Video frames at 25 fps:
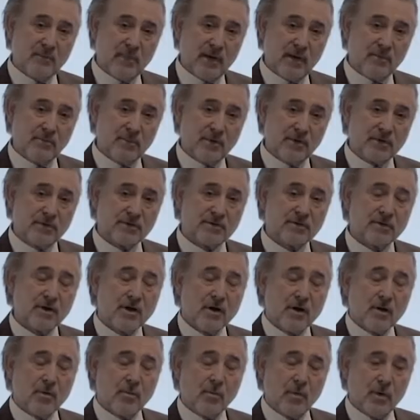members
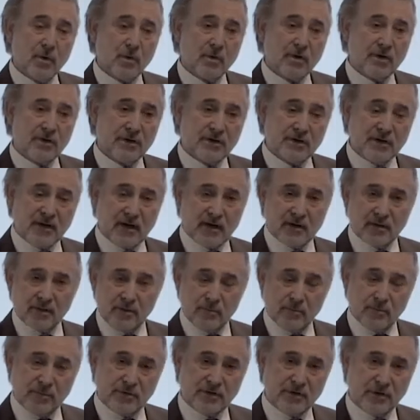will conduct
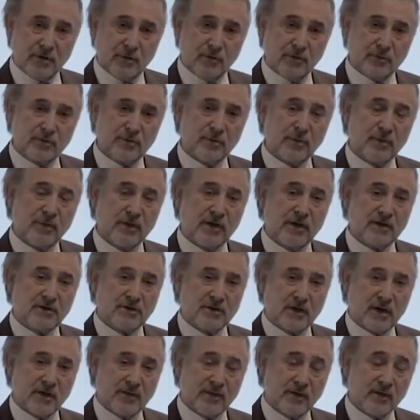themselves with
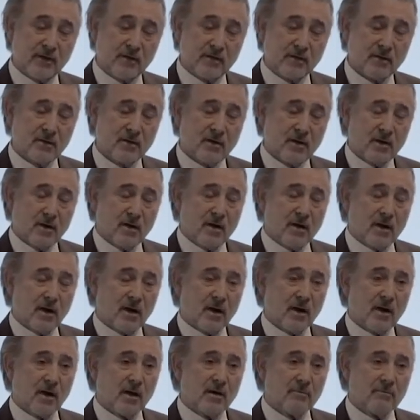each other
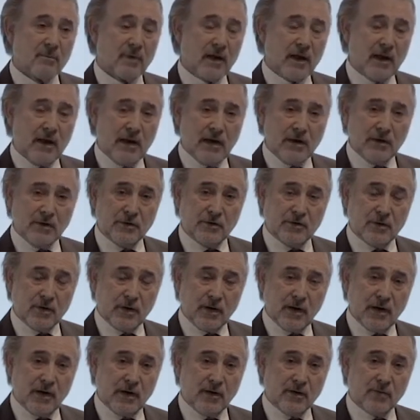
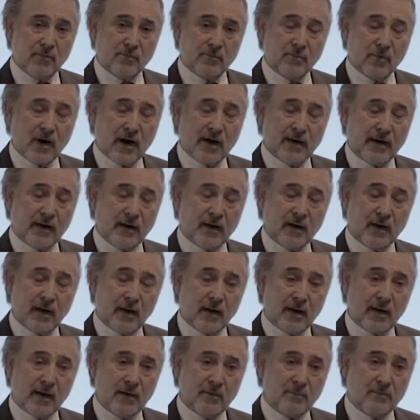in running
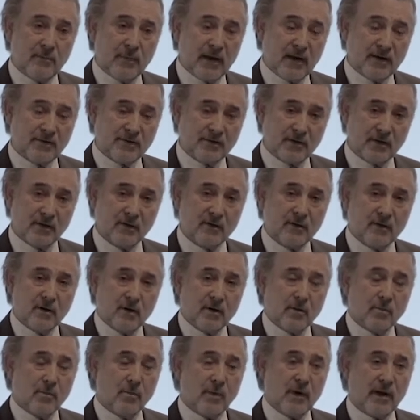a matter
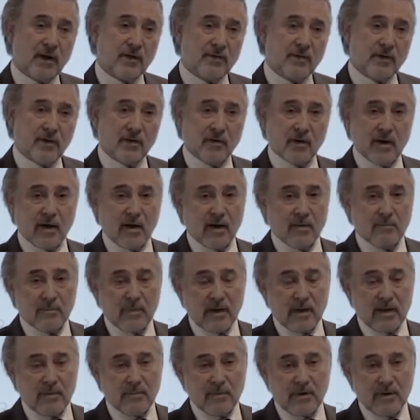where there are
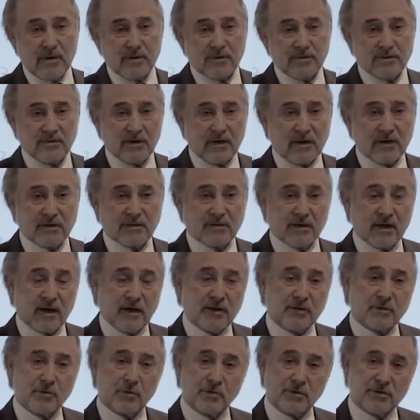maybe 6,
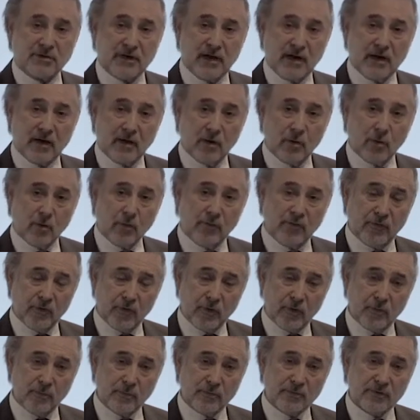8 or 10 law
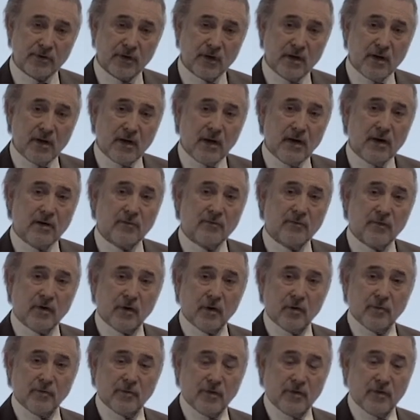firms
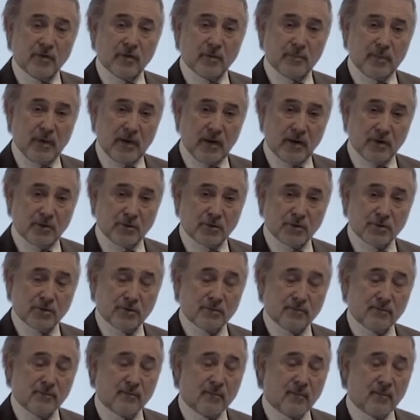involved in the pitch.